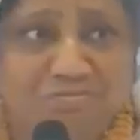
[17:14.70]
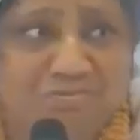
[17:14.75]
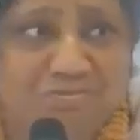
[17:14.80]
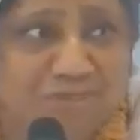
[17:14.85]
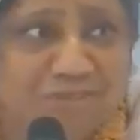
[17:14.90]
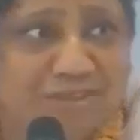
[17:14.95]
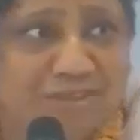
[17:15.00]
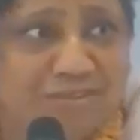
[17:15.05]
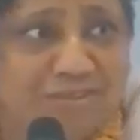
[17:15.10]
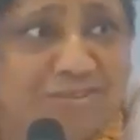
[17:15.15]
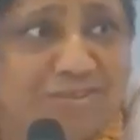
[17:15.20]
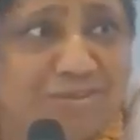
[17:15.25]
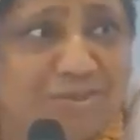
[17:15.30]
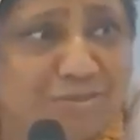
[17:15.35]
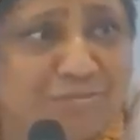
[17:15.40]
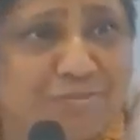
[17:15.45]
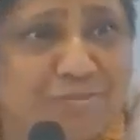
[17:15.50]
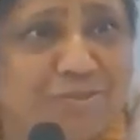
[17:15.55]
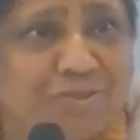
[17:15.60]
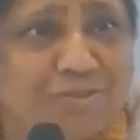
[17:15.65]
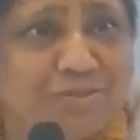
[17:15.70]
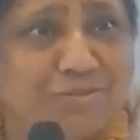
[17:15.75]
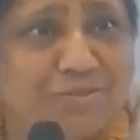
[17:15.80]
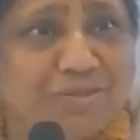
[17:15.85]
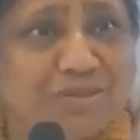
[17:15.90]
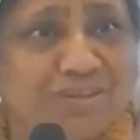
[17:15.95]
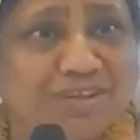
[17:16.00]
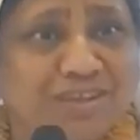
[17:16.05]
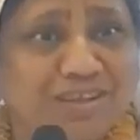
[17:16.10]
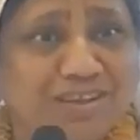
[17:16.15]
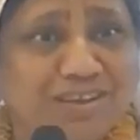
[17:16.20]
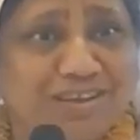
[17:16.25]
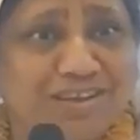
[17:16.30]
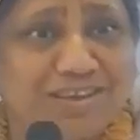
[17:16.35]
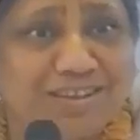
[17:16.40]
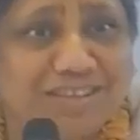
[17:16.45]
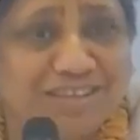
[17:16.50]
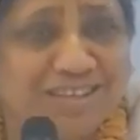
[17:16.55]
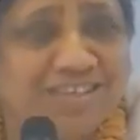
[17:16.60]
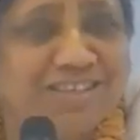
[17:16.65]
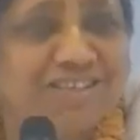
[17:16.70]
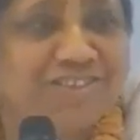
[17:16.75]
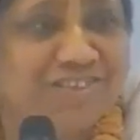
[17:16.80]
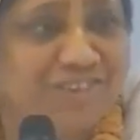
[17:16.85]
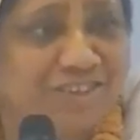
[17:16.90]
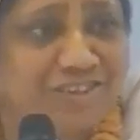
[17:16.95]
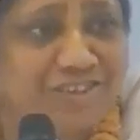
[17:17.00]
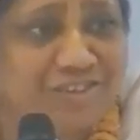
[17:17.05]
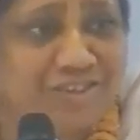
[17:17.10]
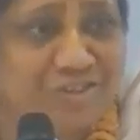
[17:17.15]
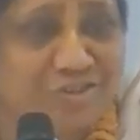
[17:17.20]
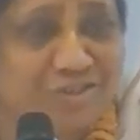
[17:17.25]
It's the super soul within the heart that's instructing you